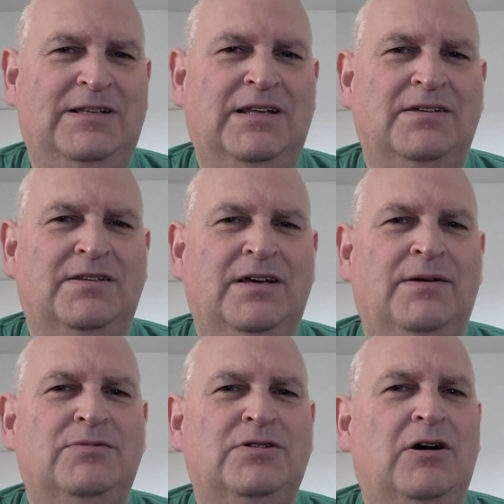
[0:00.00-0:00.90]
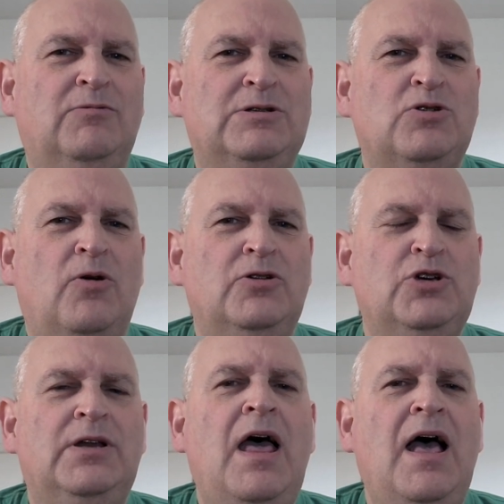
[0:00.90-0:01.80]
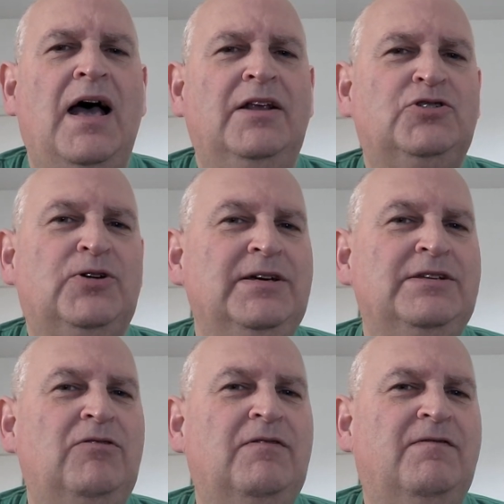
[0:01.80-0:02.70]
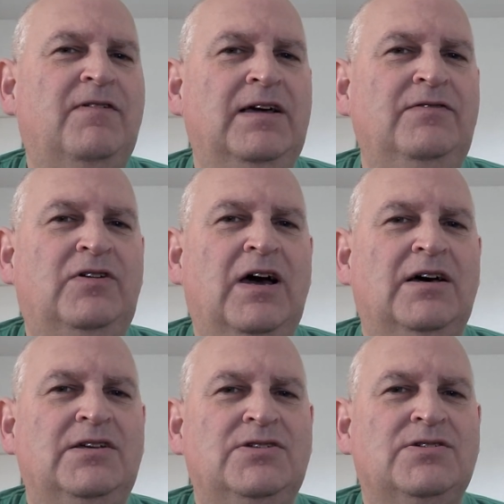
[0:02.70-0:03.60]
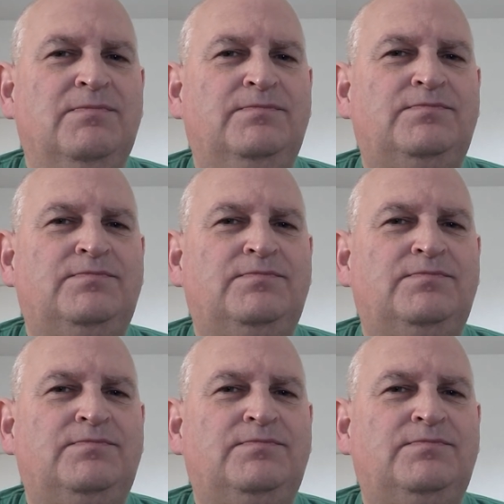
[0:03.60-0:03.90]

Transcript: Like that, Darwin's Origin, and tried out Five Guys.